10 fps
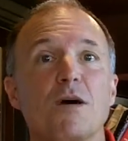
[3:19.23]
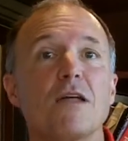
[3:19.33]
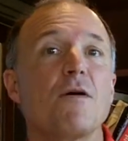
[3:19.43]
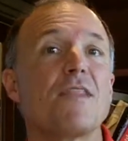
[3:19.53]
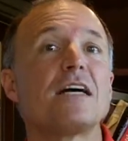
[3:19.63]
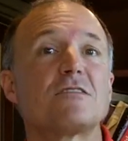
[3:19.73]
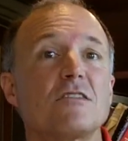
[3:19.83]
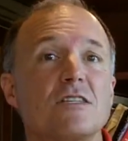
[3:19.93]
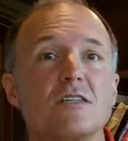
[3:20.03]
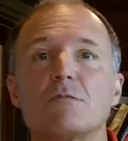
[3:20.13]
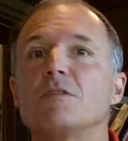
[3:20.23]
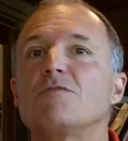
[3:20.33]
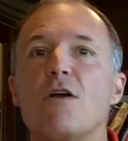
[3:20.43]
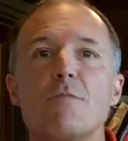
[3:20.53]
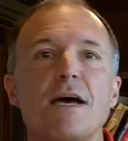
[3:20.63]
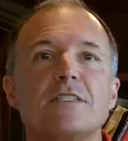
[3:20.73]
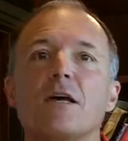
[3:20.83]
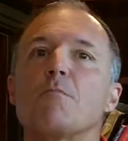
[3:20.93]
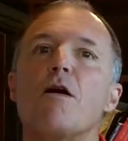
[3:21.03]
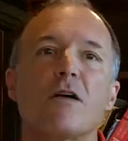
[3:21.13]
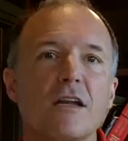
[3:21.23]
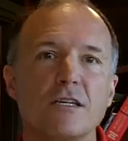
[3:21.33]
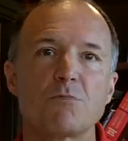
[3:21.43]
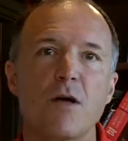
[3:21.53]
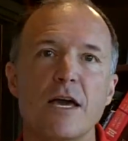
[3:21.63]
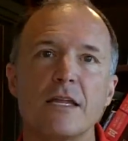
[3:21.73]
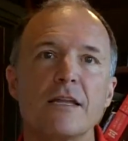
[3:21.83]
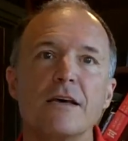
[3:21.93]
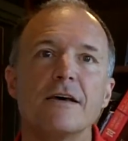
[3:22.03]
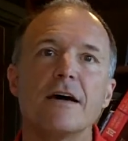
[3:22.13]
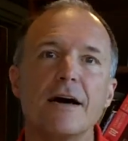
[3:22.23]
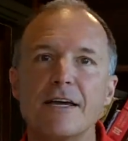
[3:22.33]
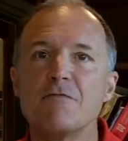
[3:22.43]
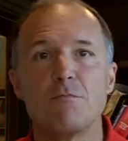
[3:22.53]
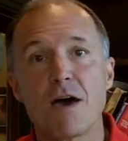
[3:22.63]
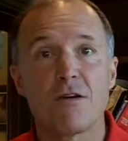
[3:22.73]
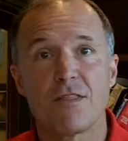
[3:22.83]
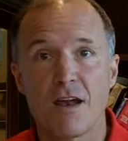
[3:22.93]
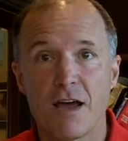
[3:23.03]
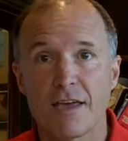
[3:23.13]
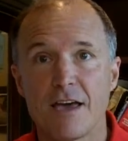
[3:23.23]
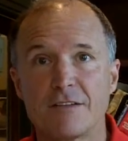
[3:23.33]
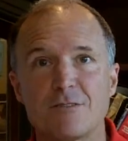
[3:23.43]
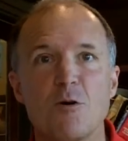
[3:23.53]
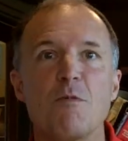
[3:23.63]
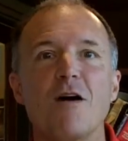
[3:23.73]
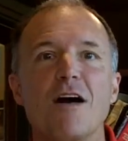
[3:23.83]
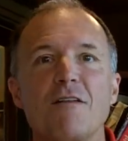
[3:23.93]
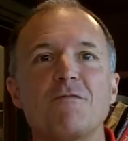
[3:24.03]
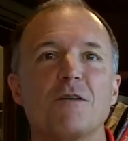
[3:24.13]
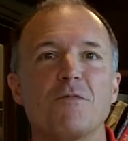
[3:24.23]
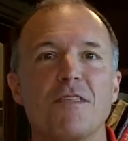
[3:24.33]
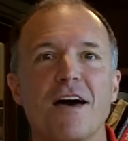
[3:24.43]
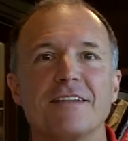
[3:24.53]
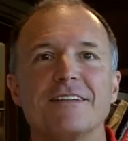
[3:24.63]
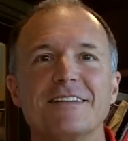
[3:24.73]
But anyway, that's our system. It's very basic. Mel can explain it even better than I can. So Mel, have fun with that.